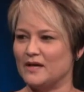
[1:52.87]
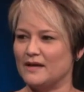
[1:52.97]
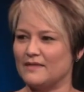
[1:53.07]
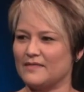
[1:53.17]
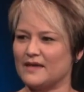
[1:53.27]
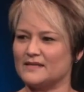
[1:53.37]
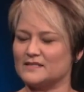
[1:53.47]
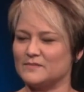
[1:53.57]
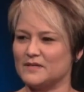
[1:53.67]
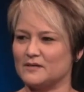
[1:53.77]
Mm-hmm. That
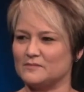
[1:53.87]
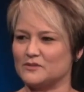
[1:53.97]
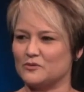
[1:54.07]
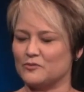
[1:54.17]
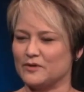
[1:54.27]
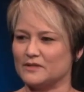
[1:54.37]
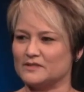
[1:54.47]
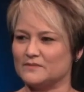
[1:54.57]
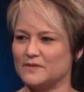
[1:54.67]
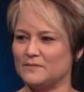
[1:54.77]
has become so real
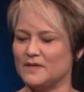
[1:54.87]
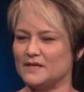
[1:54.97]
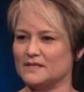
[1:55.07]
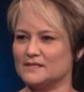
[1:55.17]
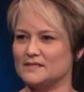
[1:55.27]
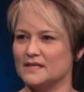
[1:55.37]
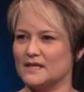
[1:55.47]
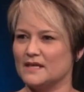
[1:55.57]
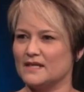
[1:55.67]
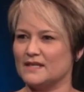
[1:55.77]
to me because
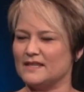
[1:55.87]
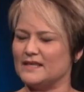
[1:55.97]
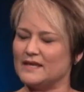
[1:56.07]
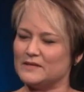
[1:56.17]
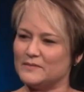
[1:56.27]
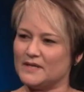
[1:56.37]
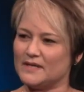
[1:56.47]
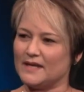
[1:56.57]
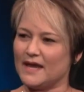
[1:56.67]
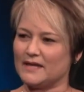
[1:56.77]
the
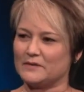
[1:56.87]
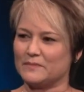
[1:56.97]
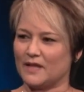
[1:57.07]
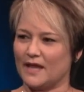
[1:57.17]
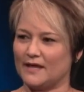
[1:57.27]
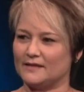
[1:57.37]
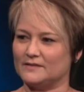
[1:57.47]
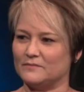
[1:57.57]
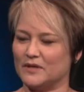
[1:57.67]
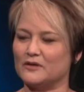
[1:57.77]
enemy had a
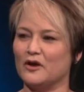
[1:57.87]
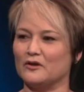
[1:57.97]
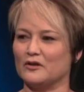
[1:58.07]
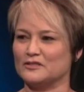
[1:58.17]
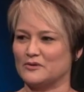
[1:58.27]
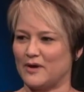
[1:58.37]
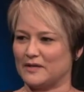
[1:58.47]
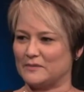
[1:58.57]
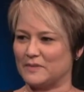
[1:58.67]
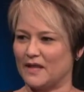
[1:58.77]
plan, but God also
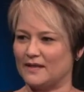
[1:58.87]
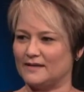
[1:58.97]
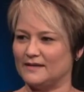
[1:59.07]
had a plan.